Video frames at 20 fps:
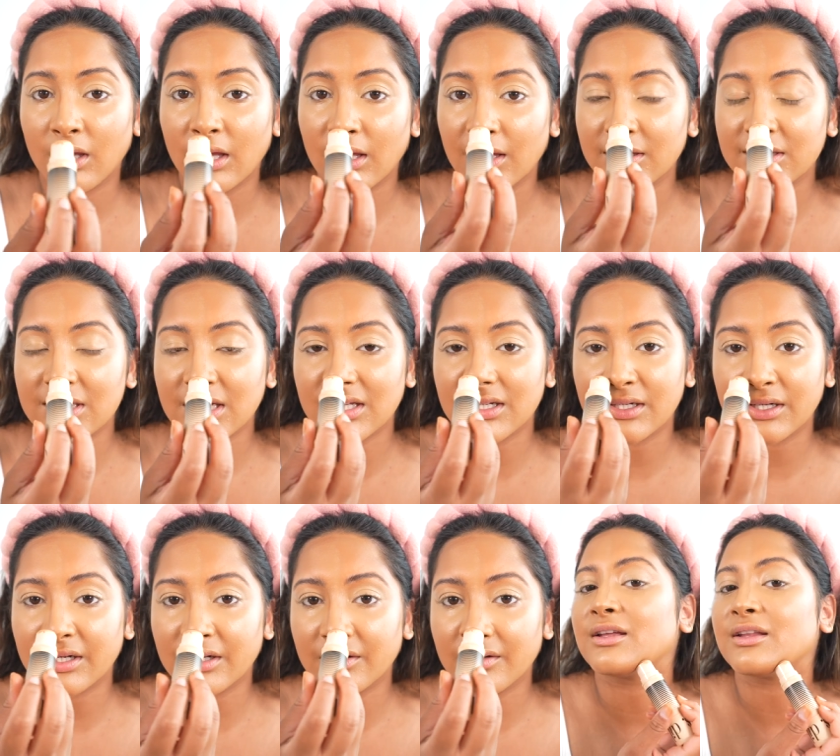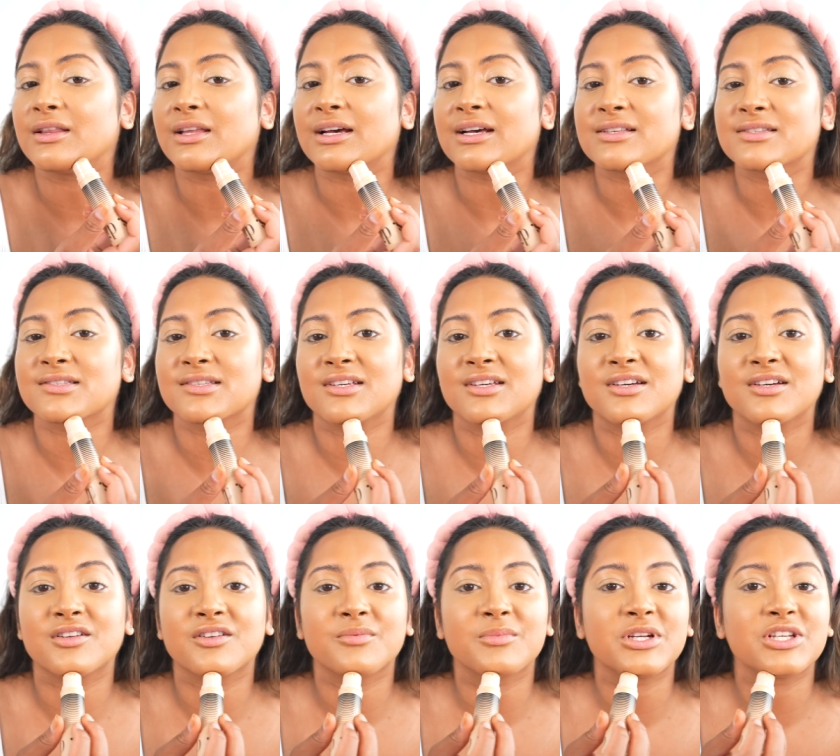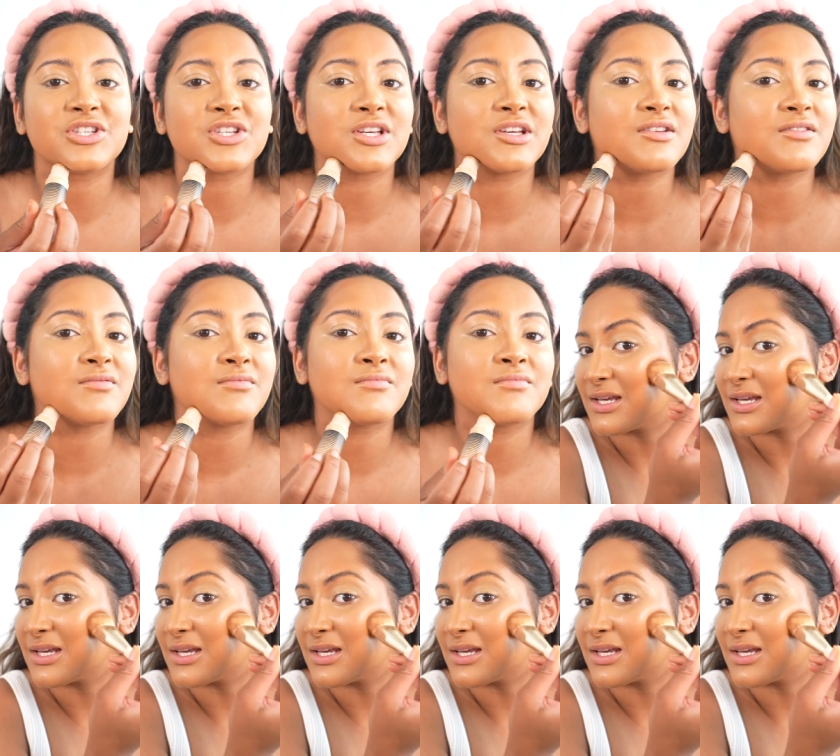And under, and lastly under my chin.